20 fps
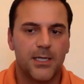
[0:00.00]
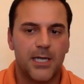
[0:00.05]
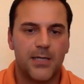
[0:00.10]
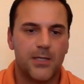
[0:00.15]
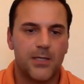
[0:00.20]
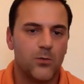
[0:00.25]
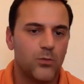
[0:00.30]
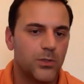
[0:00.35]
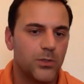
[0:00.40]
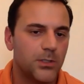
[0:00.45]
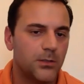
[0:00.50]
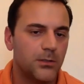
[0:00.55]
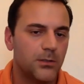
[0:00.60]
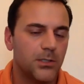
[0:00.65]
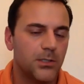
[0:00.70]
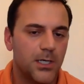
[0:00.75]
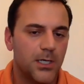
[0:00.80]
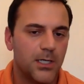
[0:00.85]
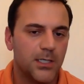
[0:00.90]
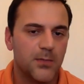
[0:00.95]
And then
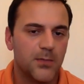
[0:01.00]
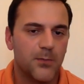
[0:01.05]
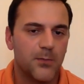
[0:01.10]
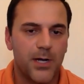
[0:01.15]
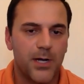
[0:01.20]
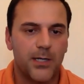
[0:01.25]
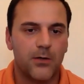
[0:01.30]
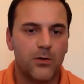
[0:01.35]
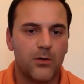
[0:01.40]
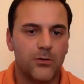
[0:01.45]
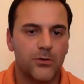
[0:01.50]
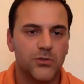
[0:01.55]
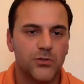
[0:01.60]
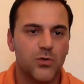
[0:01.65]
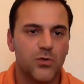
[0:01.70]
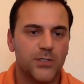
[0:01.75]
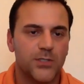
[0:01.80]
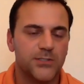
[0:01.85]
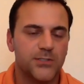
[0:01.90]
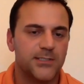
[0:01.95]
we'll uh, compile all those
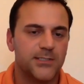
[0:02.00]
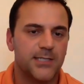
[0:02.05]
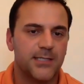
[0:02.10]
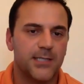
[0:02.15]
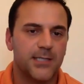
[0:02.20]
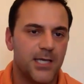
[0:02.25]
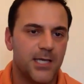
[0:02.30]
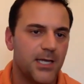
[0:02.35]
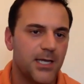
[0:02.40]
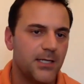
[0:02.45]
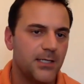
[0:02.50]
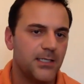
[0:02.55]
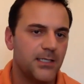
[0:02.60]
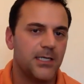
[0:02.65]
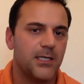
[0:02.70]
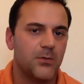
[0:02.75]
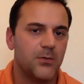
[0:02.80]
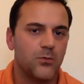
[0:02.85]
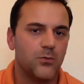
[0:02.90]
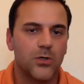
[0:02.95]
questions at the end,
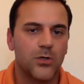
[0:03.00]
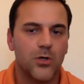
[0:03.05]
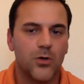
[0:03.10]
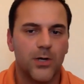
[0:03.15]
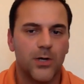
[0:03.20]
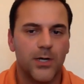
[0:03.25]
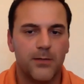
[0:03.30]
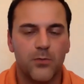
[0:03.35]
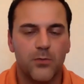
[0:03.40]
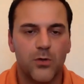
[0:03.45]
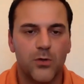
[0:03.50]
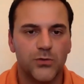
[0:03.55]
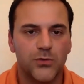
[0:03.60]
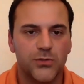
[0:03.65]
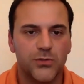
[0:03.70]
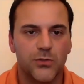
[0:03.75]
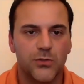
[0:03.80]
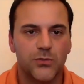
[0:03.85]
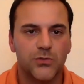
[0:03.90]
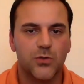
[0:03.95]
and we'll go ahead and
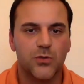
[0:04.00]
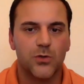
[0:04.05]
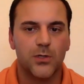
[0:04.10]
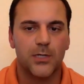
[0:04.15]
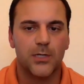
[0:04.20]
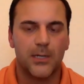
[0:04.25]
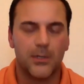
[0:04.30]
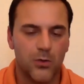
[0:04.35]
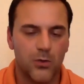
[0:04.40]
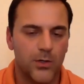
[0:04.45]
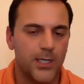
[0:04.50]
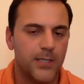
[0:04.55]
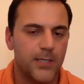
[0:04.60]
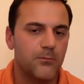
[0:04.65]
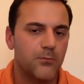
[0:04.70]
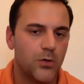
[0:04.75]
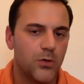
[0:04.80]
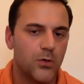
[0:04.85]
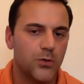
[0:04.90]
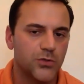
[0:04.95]
pose those. I'll go ahead
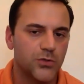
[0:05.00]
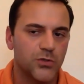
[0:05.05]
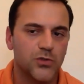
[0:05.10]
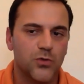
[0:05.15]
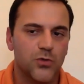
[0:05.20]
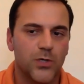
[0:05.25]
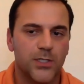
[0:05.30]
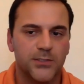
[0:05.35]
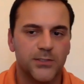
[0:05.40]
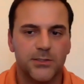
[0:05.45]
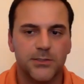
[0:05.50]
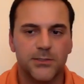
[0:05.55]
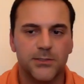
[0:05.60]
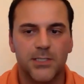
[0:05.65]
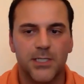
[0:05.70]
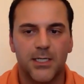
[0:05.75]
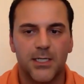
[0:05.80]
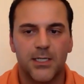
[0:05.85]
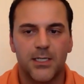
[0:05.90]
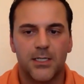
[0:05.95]
and pose those
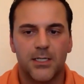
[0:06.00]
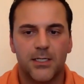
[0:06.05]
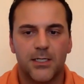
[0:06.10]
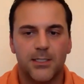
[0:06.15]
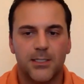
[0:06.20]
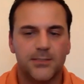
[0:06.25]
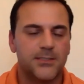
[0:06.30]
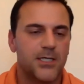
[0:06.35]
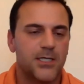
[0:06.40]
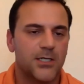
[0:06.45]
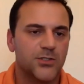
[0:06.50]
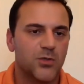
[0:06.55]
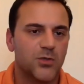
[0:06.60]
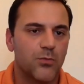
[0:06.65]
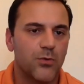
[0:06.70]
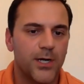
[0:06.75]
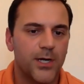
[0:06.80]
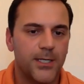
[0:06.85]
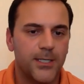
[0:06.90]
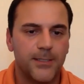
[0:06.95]
questions to Dr.
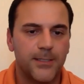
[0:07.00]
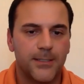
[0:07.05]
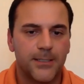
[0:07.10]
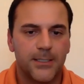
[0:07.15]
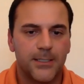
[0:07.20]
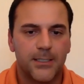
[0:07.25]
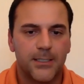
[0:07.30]
Brady,